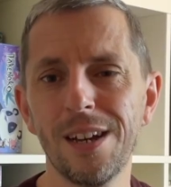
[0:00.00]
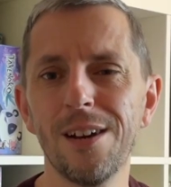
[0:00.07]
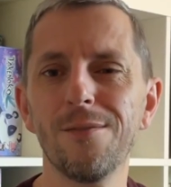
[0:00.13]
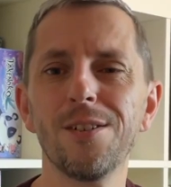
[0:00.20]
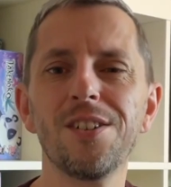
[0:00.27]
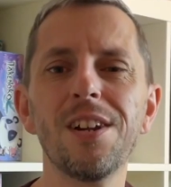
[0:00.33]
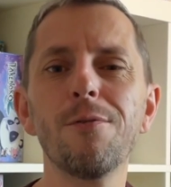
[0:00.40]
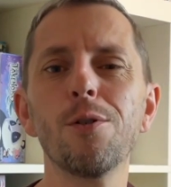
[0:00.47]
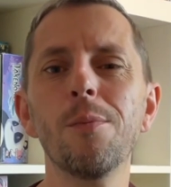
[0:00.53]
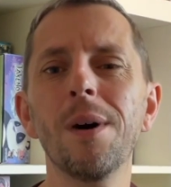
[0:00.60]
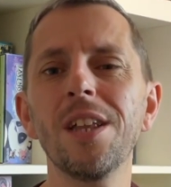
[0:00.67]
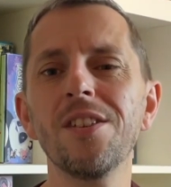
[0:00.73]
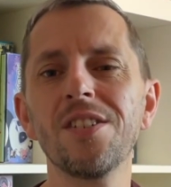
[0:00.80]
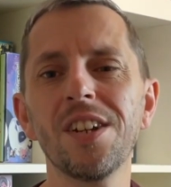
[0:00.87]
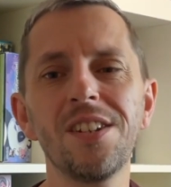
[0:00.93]
For several
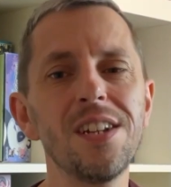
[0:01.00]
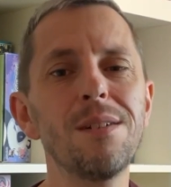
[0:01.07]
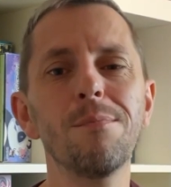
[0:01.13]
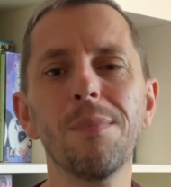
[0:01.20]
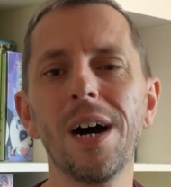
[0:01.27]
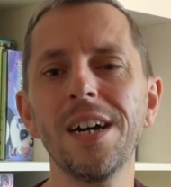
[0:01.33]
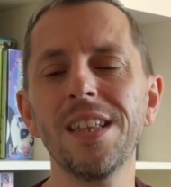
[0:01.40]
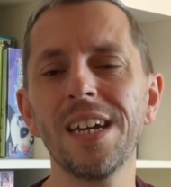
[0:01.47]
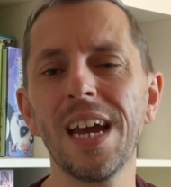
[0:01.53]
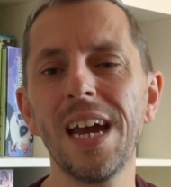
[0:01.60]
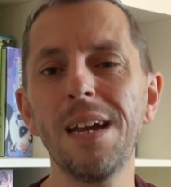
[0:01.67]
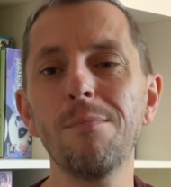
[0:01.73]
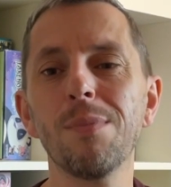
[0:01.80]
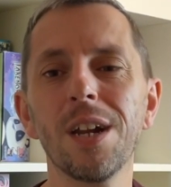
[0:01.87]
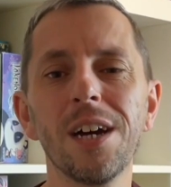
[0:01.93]
months I didn't buy the
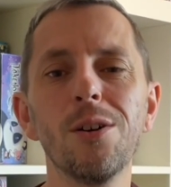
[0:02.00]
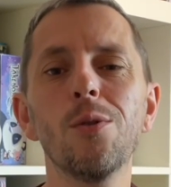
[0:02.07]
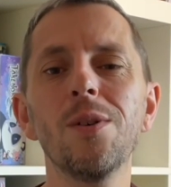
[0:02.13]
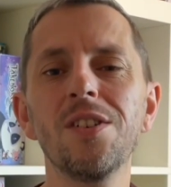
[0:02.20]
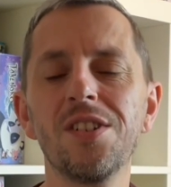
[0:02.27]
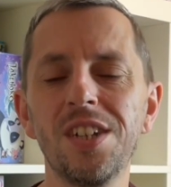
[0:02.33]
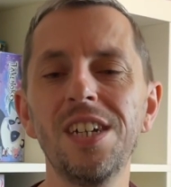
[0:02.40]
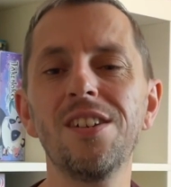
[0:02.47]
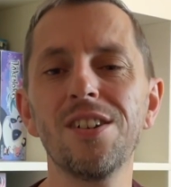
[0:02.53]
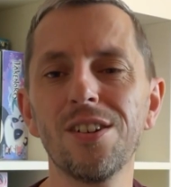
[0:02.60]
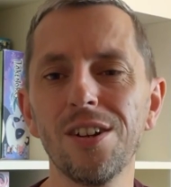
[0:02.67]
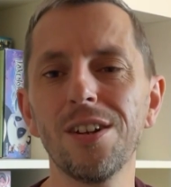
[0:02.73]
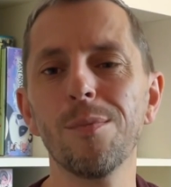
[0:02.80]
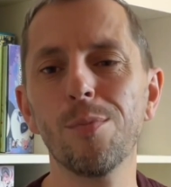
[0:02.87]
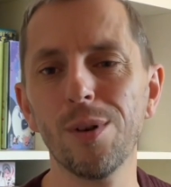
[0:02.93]
game, but I always teetered
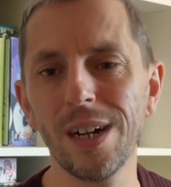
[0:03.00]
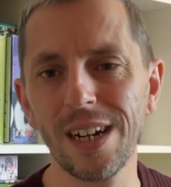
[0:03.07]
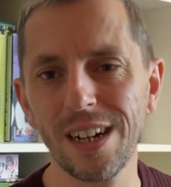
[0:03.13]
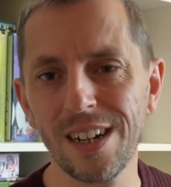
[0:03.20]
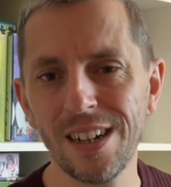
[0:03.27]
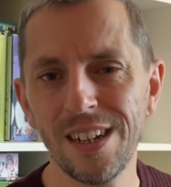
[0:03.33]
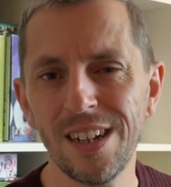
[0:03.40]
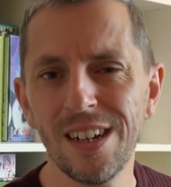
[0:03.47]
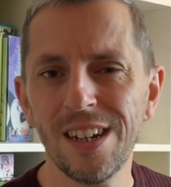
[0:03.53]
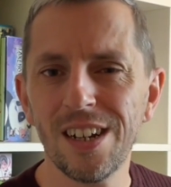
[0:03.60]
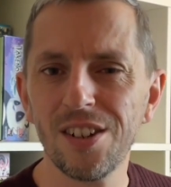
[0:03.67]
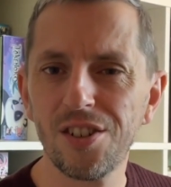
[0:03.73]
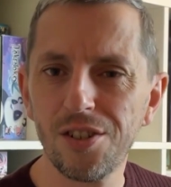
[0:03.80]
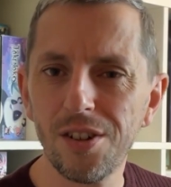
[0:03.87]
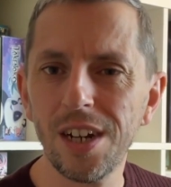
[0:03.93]
on the brink. A
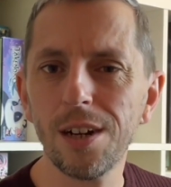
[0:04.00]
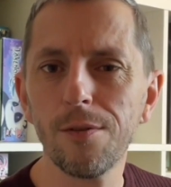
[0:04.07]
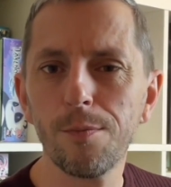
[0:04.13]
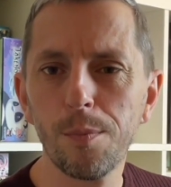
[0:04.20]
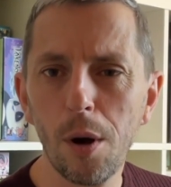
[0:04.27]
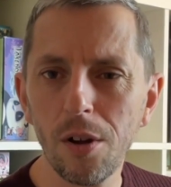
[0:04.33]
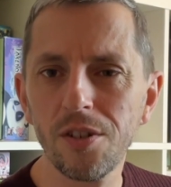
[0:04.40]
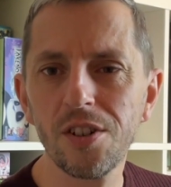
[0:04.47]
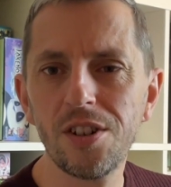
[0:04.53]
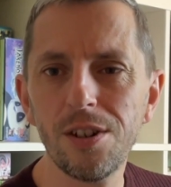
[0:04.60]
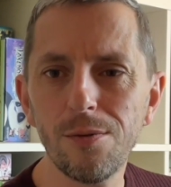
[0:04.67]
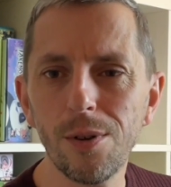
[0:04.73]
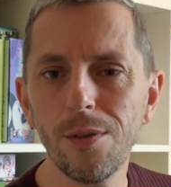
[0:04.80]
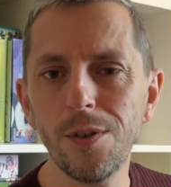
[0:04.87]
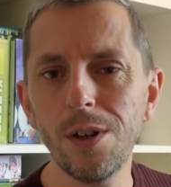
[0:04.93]
string of
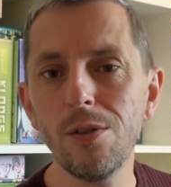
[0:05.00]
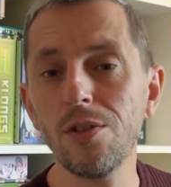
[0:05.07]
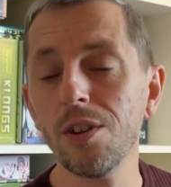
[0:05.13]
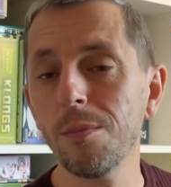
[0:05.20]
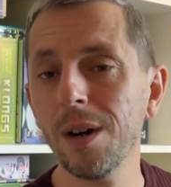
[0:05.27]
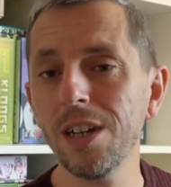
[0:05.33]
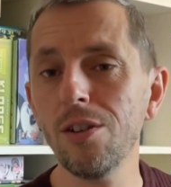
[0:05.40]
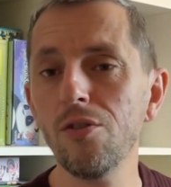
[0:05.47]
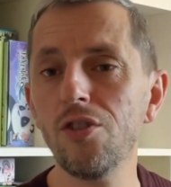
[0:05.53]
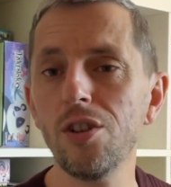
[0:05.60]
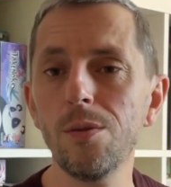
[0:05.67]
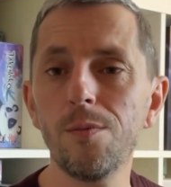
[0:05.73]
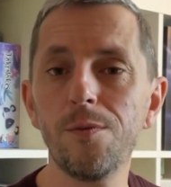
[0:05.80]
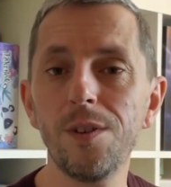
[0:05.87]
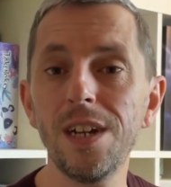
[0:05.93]
positive reviews on my
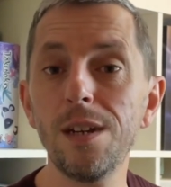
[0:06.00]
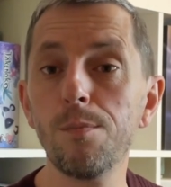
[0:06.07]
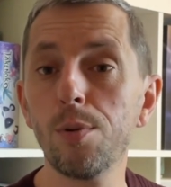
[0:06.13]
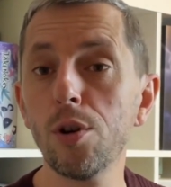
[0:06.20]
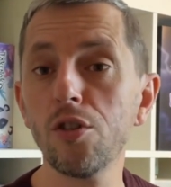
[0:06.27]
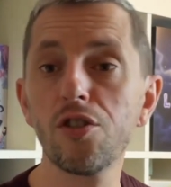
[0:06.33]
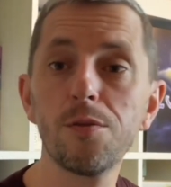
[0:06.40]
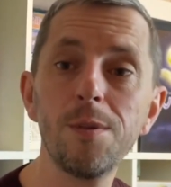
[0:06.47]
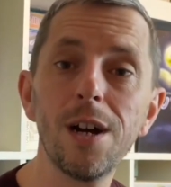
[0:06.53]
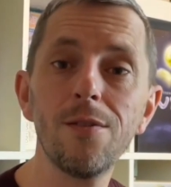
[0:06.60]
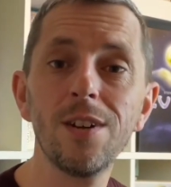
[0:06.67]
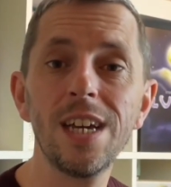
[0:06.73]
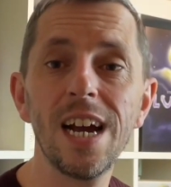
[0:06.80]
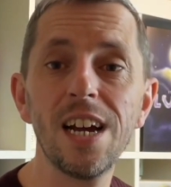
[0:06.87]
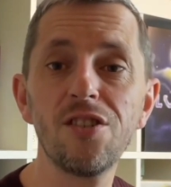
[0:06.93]
YouTube feed pushed me over
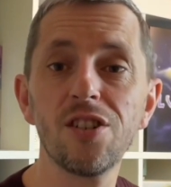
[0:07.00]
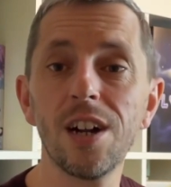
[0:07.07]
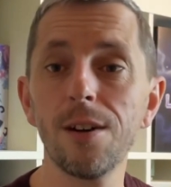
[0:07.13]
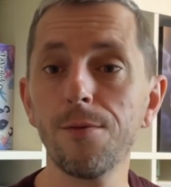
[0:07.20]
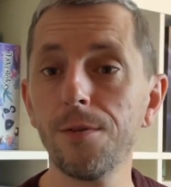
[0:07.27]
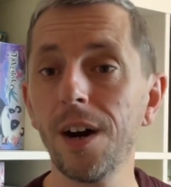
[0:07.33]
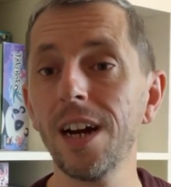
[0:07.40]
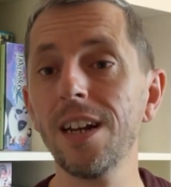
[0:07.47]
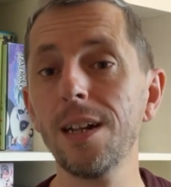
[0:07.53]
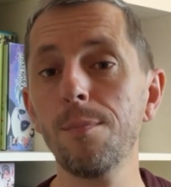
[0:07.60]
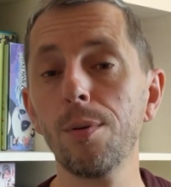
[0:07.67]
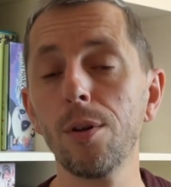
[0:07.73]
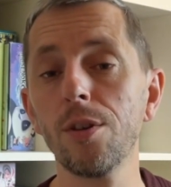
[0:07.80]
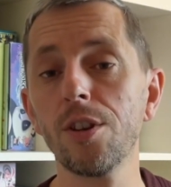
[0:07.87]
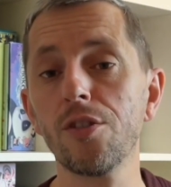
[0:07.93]
the edge and I finally
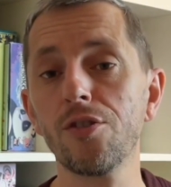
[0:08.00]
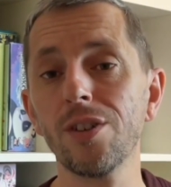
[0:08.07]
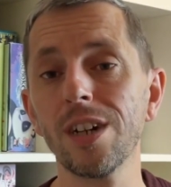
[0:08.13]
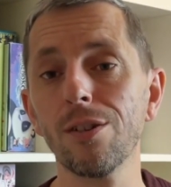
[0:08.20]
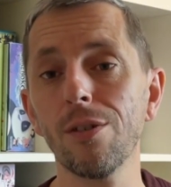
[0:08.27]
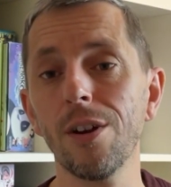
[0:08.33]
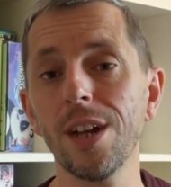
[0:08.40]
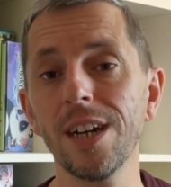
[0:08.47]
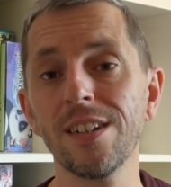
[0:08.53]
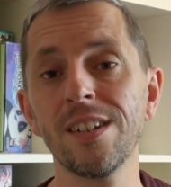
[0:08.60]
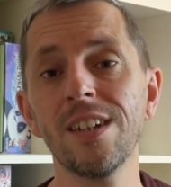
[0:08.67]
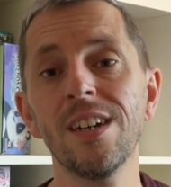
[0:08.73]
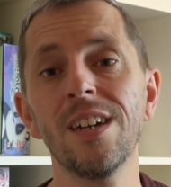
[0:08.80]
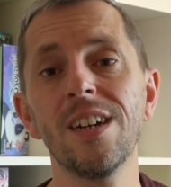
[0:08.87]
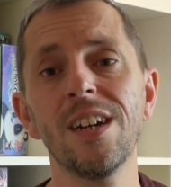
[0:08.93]
pulled the trigger on it.
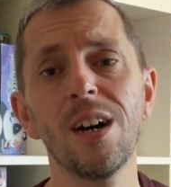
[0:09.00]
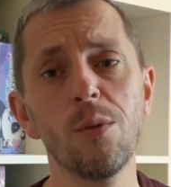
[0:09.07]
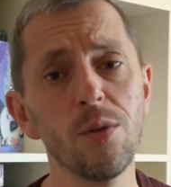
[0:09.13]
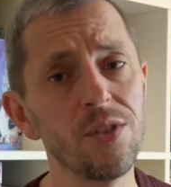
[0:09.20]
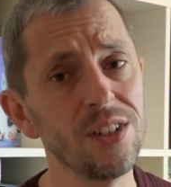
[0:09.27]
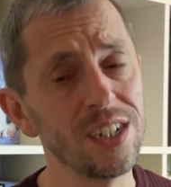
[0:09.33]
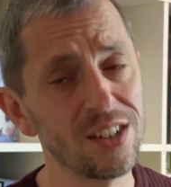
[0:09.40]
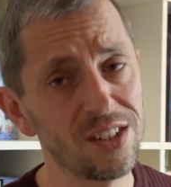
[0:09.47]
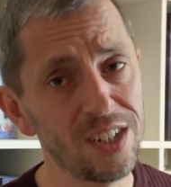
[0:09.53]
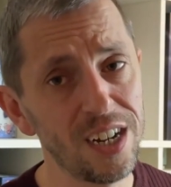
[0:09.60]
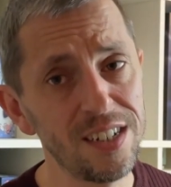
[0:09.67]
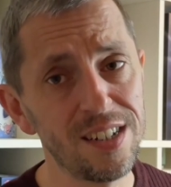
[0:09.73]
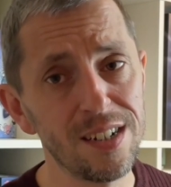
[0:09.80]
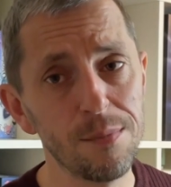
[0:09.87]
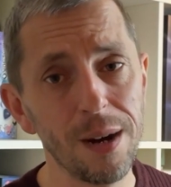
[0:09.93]
I wasn't
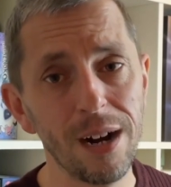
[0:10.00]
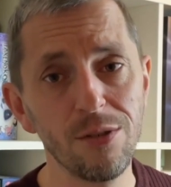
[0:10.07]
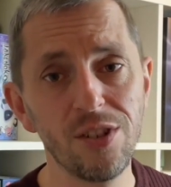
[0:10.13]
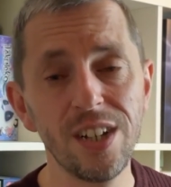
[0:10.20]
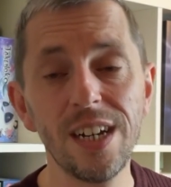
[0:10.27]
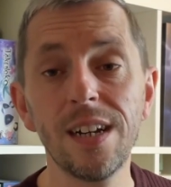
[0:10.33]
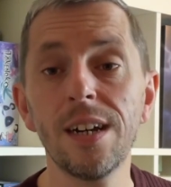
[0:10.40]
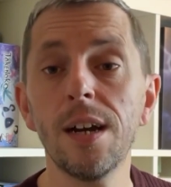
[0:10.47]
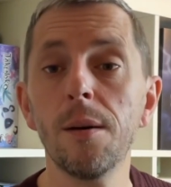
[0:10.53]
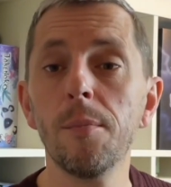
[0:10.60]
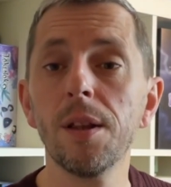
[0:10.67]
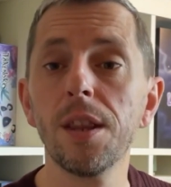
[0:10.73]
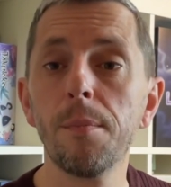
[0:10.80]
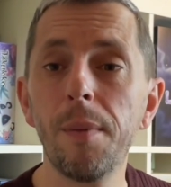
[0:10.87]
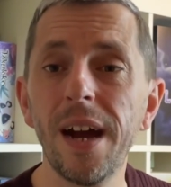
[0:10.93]
excited about it,
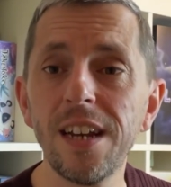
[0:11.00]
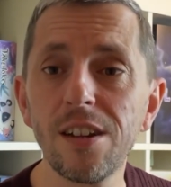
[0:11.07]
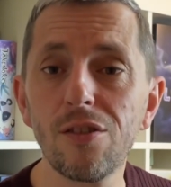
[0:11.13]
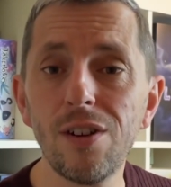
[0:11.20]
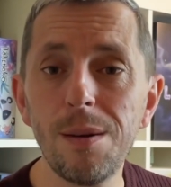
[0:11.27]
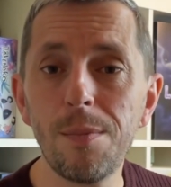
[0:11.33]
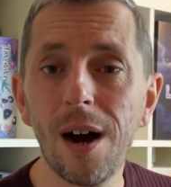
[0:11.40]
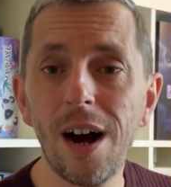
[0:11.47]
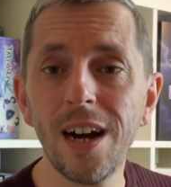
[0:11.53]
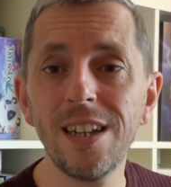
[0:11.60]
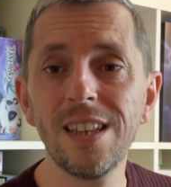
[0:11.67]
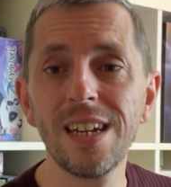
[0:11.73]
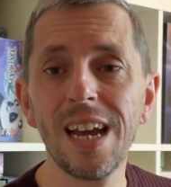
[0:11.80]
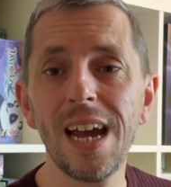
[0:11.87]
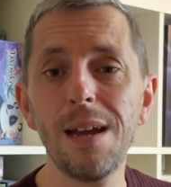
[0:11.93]
but the pedigree behind
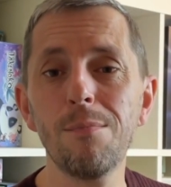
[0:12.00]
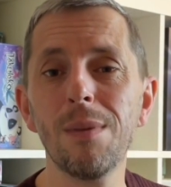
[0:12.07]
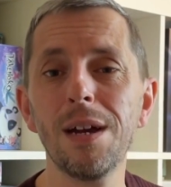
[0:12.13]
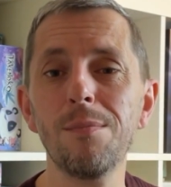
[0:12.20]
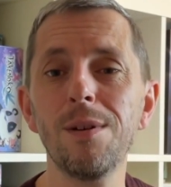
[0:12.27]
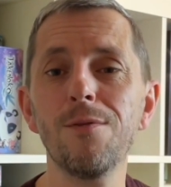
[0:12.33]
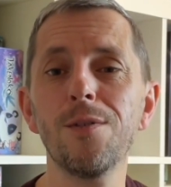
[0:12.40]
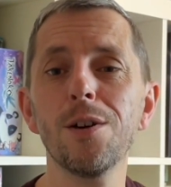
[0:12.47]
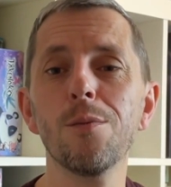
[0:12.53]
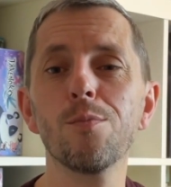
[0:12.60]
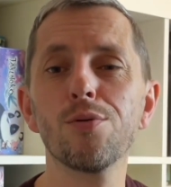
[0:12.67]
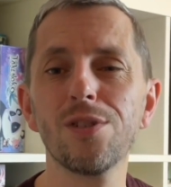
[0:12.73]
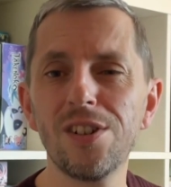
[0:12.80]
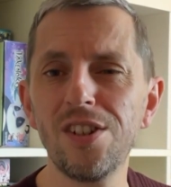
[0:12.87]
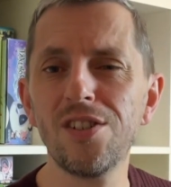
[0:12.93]
the game made me feel
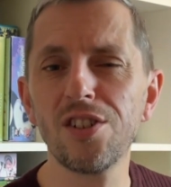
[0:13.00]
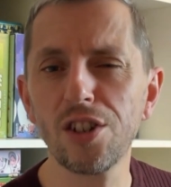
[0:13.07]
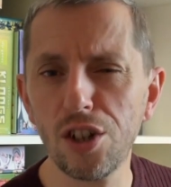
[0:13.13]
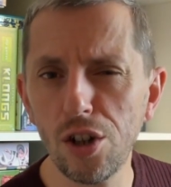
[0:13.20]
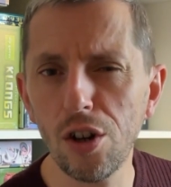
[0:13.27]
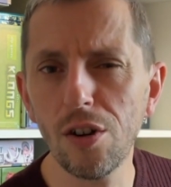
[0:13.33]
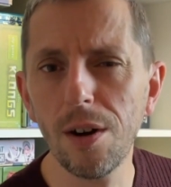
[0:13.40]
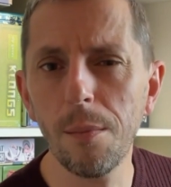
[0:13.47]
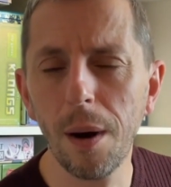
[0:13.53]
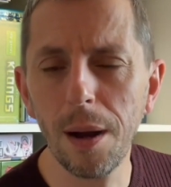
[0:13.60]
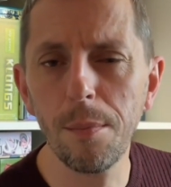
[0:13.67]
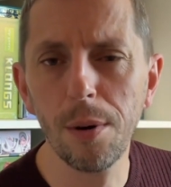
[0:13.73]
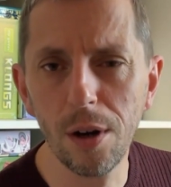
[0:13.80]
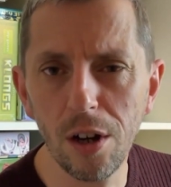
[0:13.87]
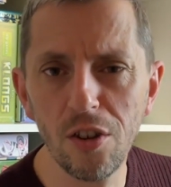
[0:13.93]
pretty secure in my
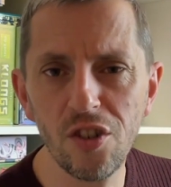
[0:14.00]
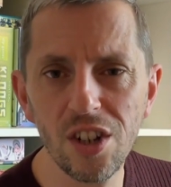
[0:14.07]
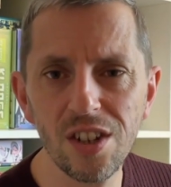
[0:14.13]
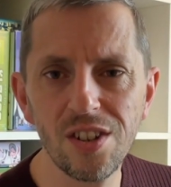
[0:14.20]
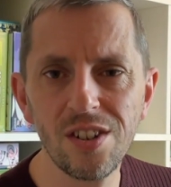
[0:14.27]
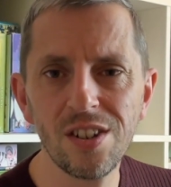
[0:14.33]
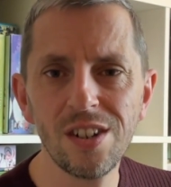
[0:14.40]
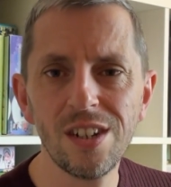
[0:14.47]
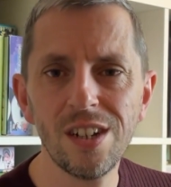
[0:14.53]
purchase.